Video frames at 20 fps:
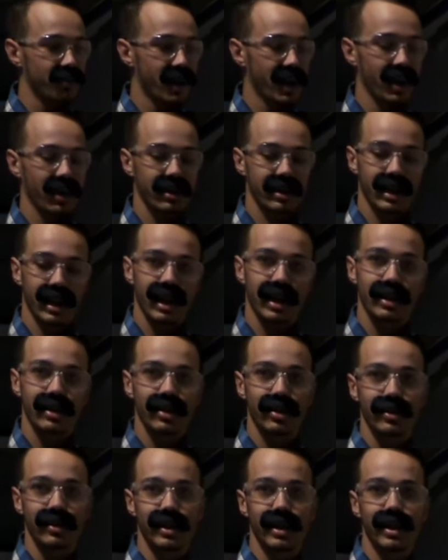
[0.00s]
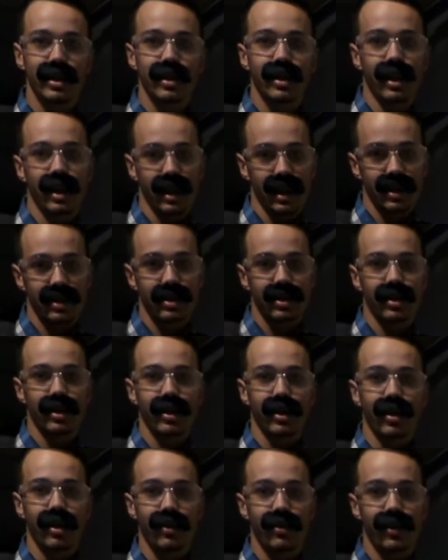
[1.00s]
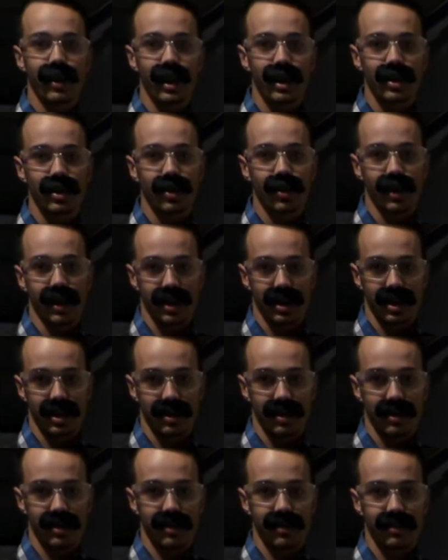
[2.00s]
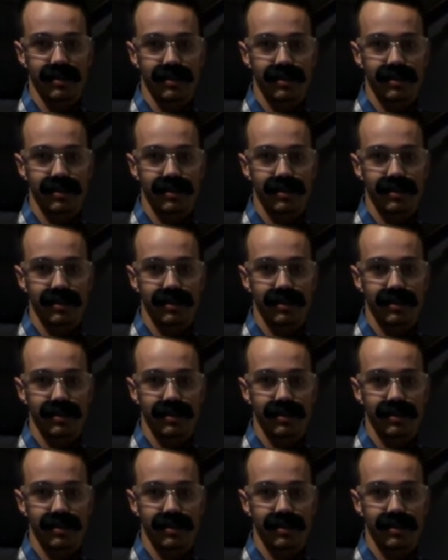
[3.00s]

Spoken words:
pal Tyler over here to answer all final questions.